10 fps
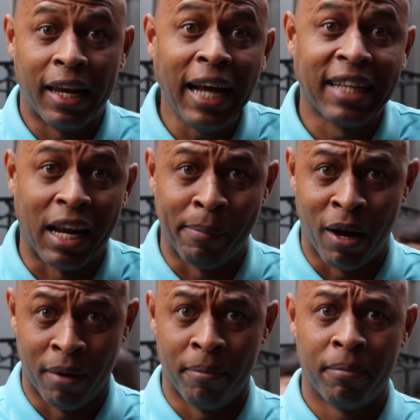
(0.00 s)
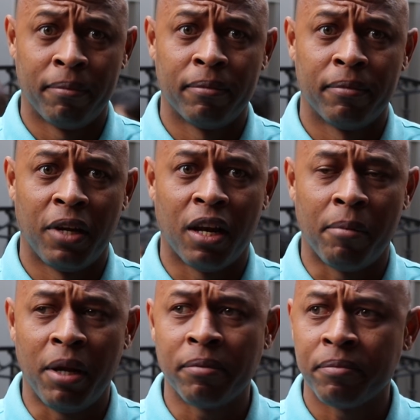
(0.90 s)
I like that about You know
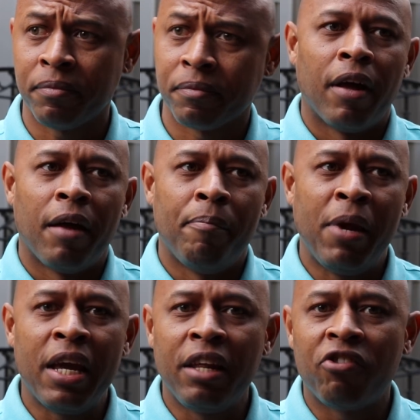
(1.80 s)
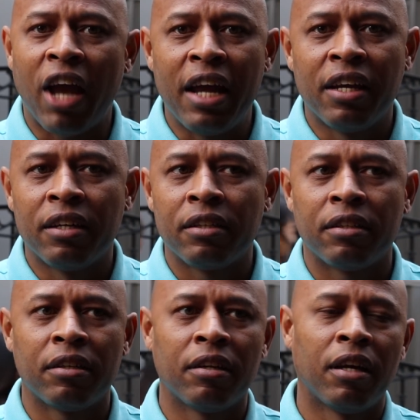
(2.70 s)
what I mean? Being in China
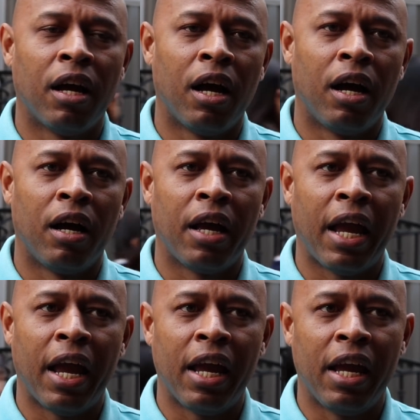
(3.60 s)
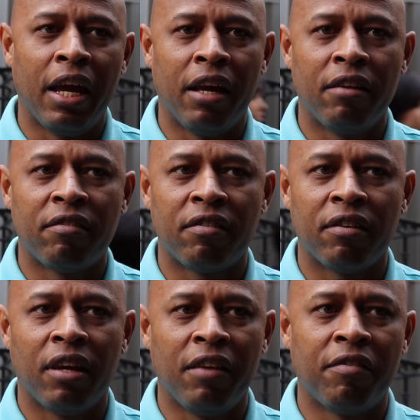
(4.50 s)
uh, is,
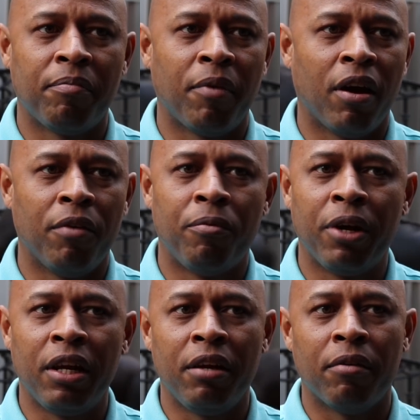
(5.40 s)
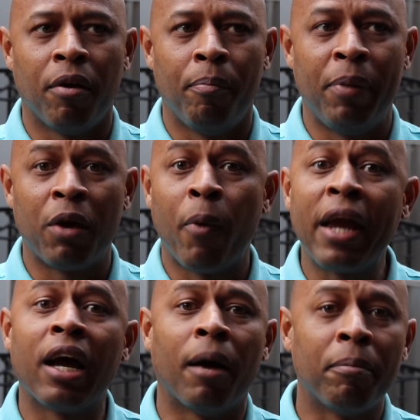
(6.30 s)
is a really a big
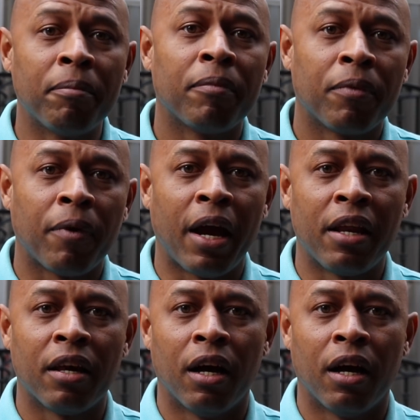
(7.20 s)
wake up, right?